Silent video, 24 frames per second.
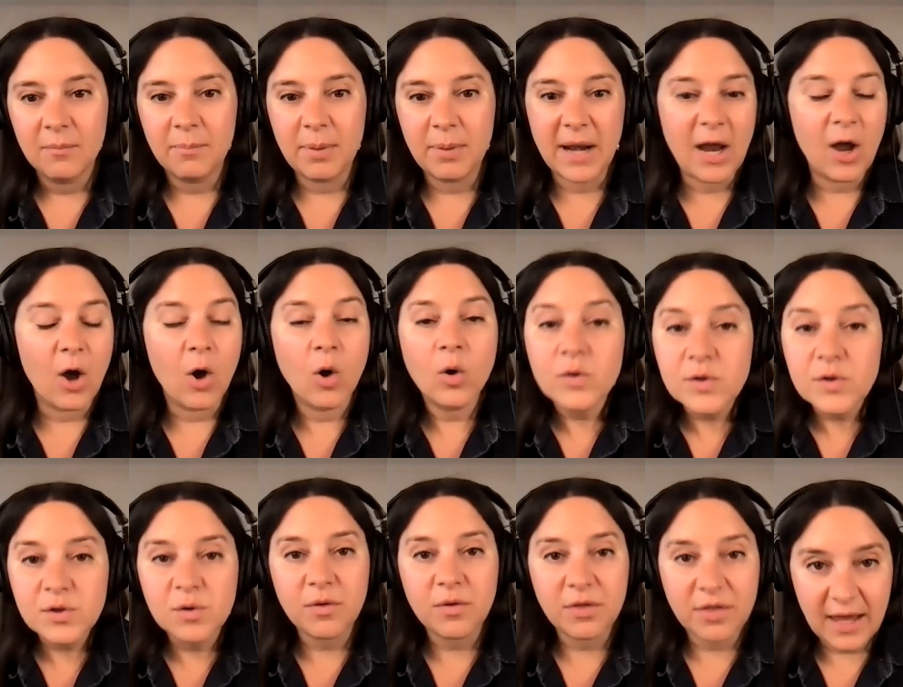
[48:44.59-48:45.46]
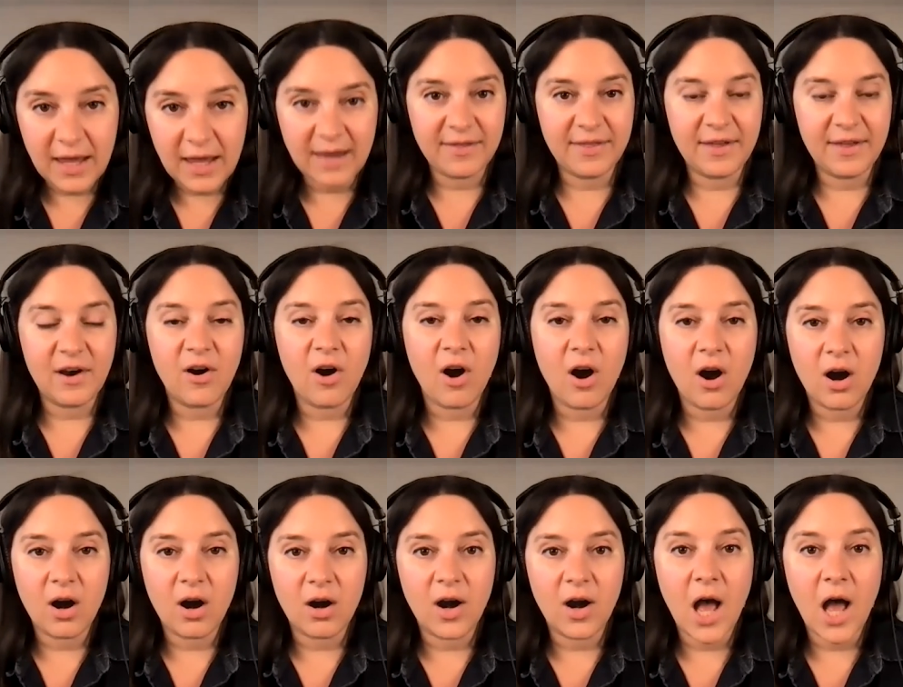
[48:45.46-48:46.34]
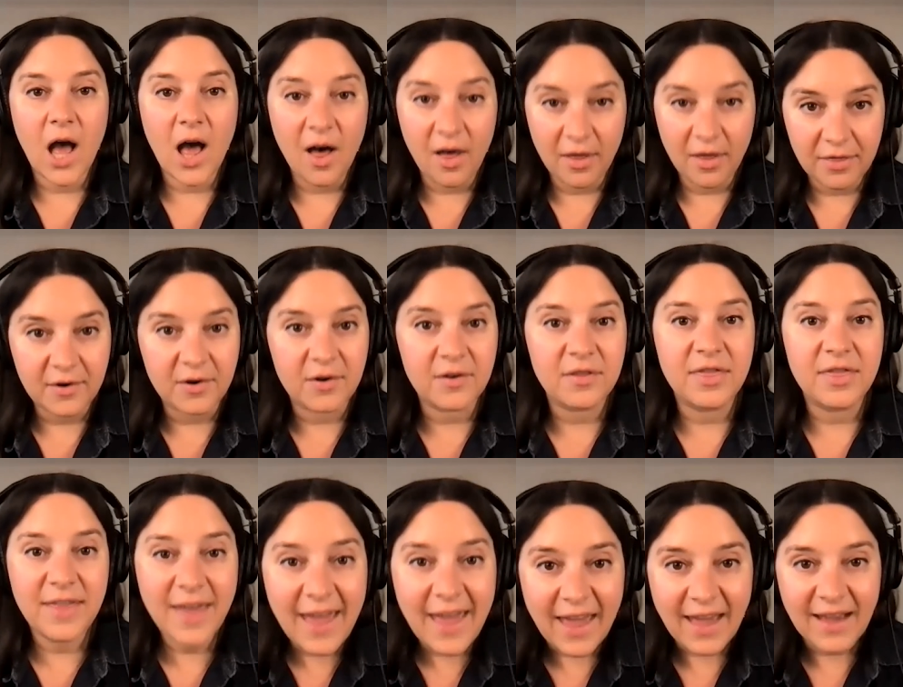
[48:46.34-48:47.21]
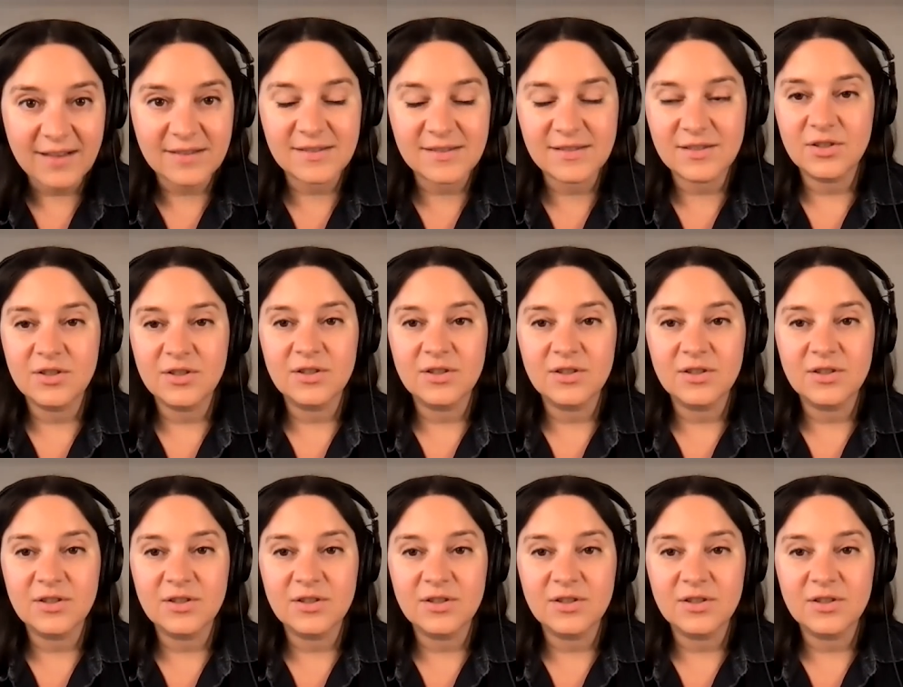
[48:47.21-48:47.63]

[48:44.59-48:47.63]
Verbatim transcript: but i also think there are other things